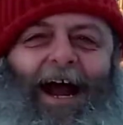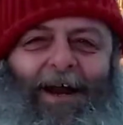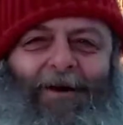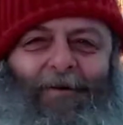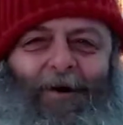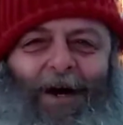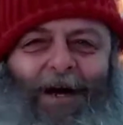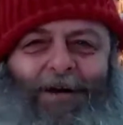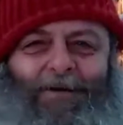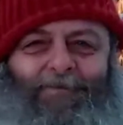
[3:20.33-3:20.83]

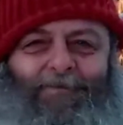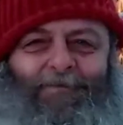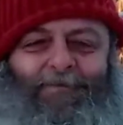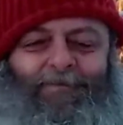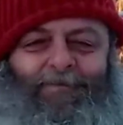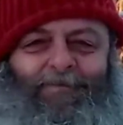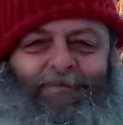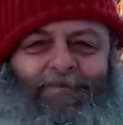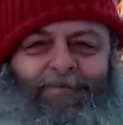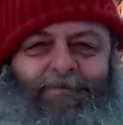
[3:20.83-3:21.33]
anyway,
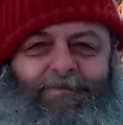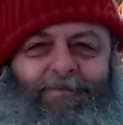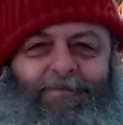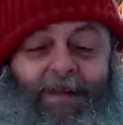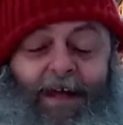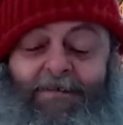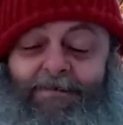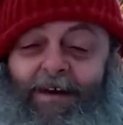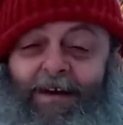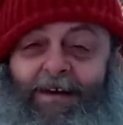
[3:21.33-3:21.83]

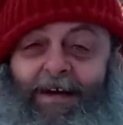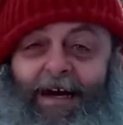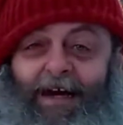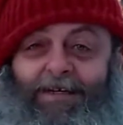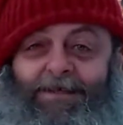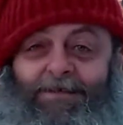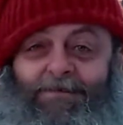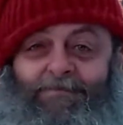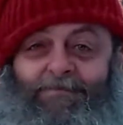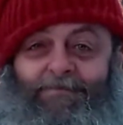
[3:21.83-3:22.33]
that's it,
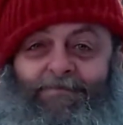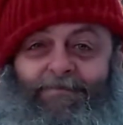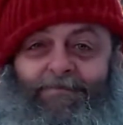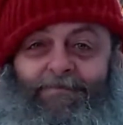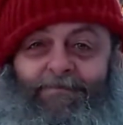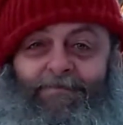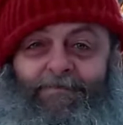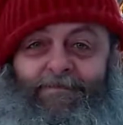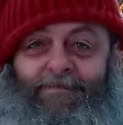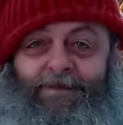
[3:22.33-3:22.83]
guys.
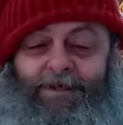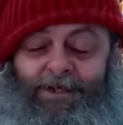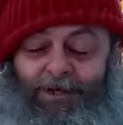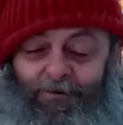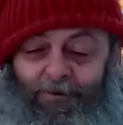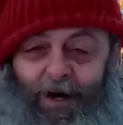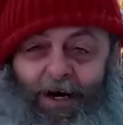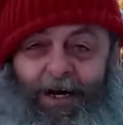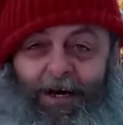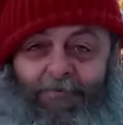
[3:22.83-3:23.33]
Are
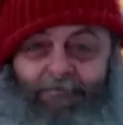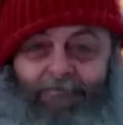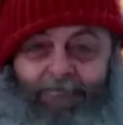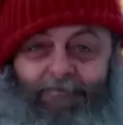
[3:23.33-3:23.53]
you ready?